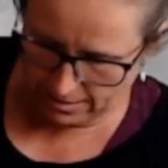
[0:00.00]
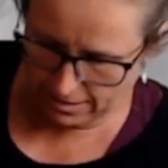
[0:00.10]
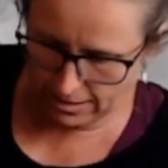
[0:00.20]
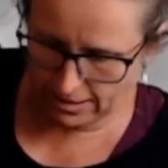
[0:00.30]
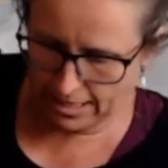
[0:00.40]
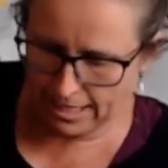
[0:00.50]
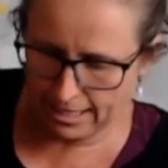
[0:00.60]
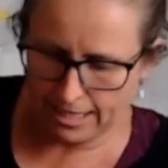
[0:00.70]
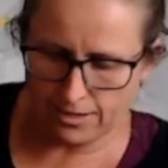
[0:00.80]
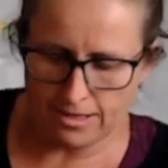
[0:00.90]
Look at
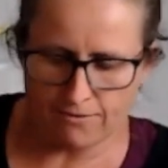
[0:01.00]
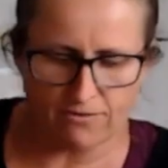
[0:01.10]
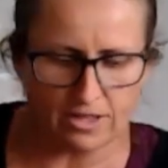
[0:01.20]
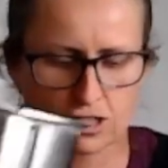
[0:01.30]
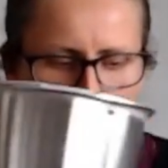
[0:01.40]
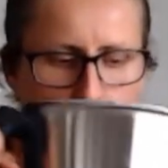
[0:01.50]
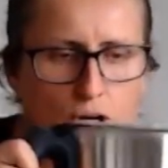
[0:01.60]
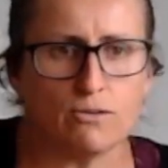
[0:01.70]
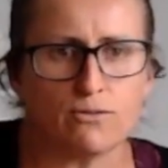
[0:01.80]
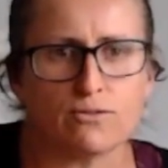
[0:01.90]
that. And then finish it off.